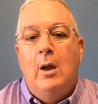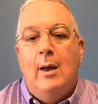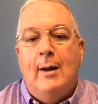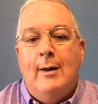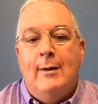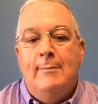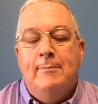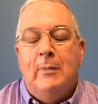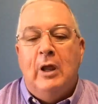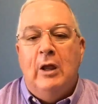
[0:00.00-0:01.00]

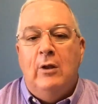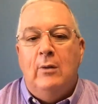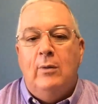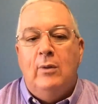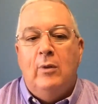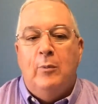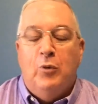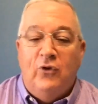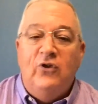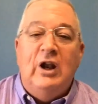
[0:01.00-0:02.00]
um, in the
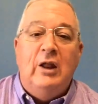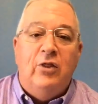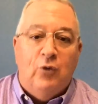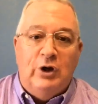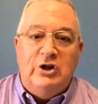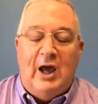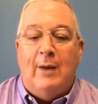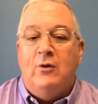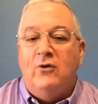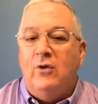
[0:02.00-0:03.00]
preceding three chapters.